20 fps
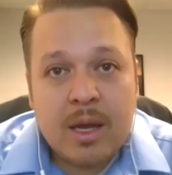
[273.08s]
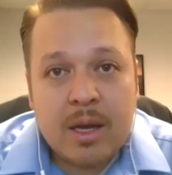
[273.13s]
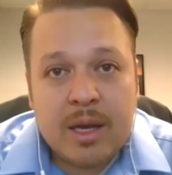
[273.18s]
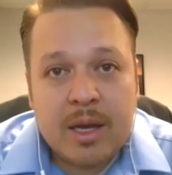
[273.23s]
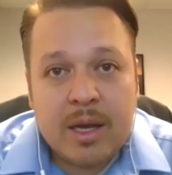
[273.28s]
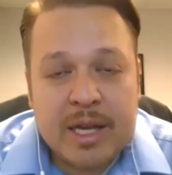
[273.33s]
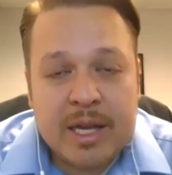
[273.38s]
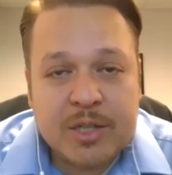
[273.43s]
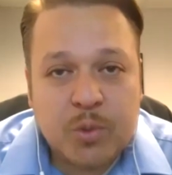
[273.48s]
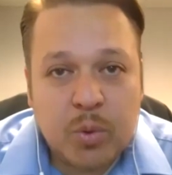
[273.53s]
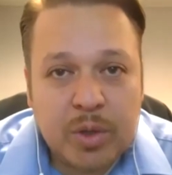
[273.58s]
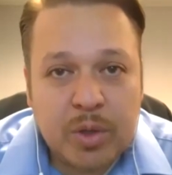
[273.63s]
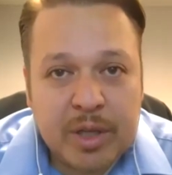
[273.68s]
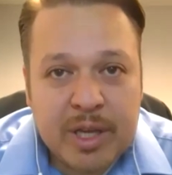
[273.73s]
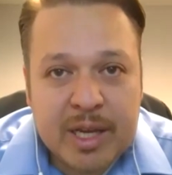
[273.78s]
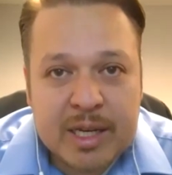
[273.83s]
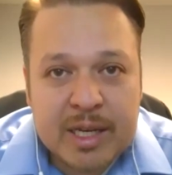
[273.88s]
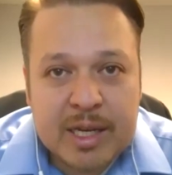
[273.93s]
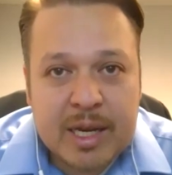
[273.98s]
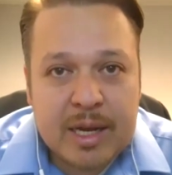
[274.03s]
it's
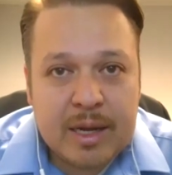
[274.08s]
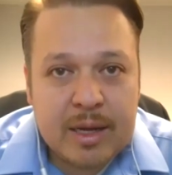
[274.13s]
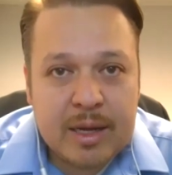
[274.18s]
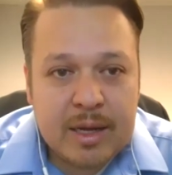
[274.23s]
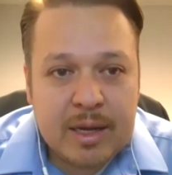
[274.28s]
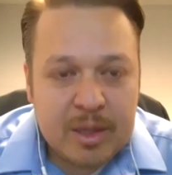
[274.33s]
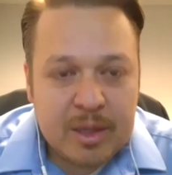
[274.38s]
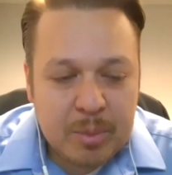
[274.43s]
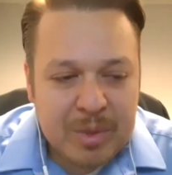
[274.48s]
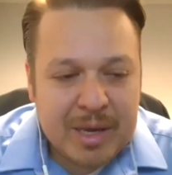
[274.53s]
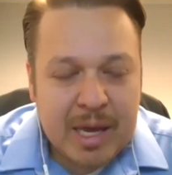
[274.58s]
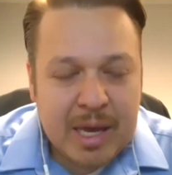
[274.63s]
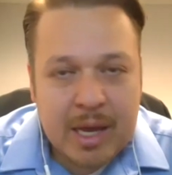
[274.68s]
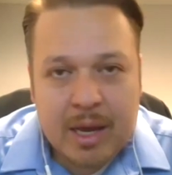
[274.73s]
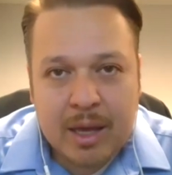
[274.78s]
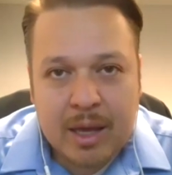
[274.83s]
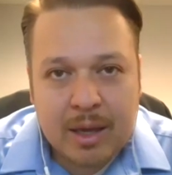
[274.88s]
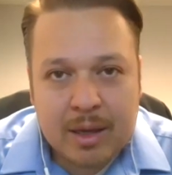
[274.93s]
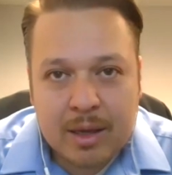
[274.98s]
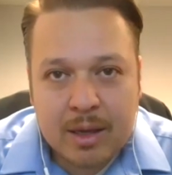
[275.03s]
really in the
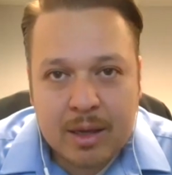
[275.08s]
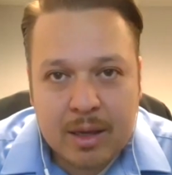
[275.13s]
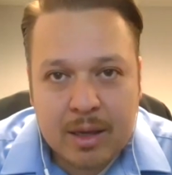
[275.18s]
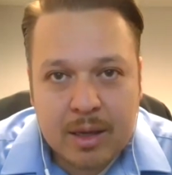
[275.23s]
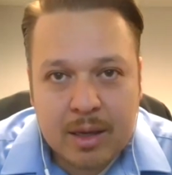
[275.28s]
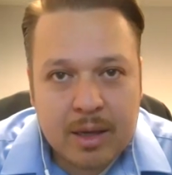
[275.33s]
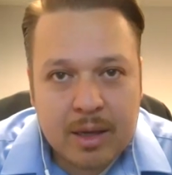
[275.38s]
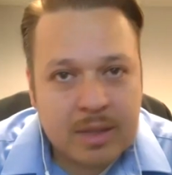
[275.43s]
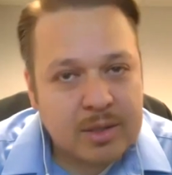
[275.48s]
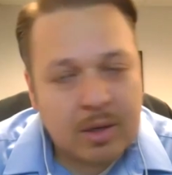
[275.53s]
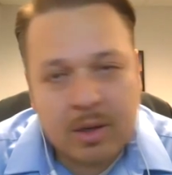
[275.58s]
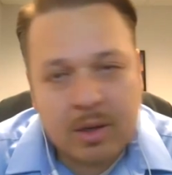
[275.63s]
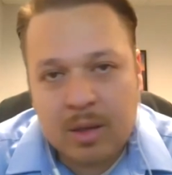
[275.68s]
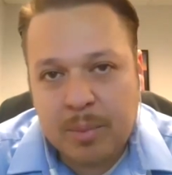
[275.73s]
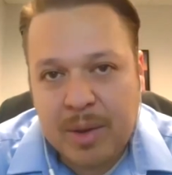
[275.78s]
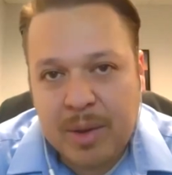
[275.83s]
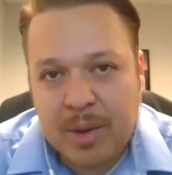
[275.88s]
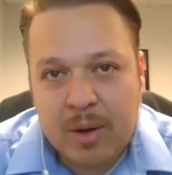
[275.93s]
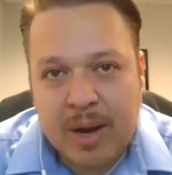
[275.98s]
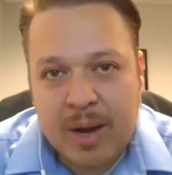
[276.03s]
beginning, it's all
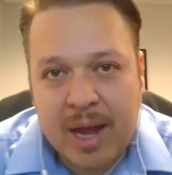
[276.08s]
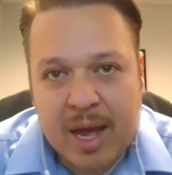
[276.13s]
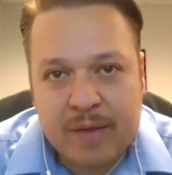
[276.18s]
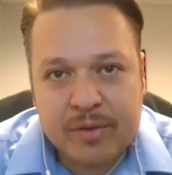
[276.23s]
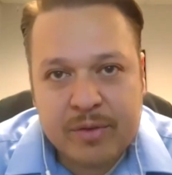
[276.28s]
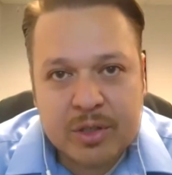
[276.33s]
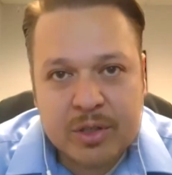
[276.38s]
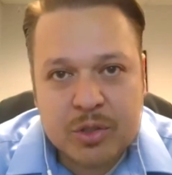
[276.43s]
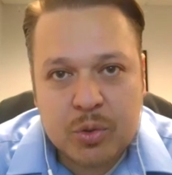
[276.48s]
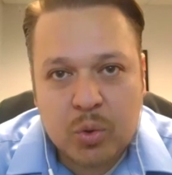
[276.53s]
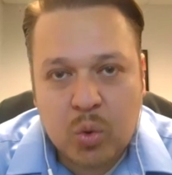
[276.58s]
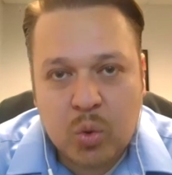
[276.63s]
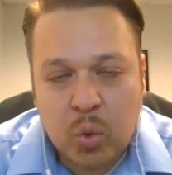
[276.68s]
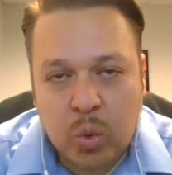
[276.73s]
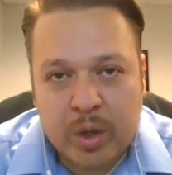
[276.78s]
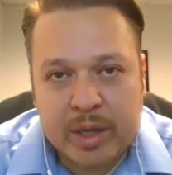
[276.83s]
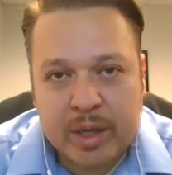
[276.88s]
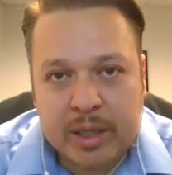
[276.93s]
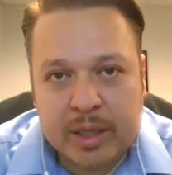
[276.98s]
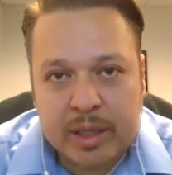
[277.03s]
about having to
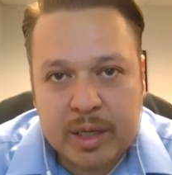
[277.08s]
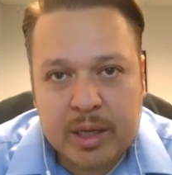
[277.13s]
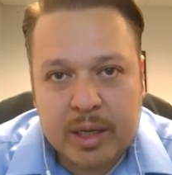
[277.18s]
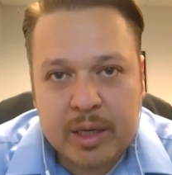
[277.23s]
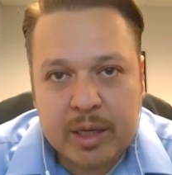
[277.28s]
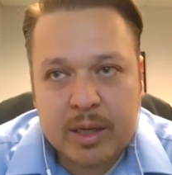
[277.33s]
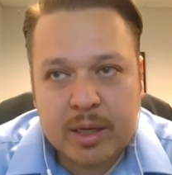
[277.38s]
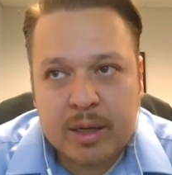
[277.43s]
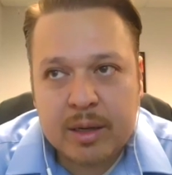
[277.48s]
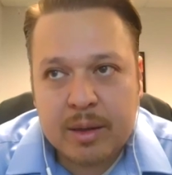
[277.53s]
quickly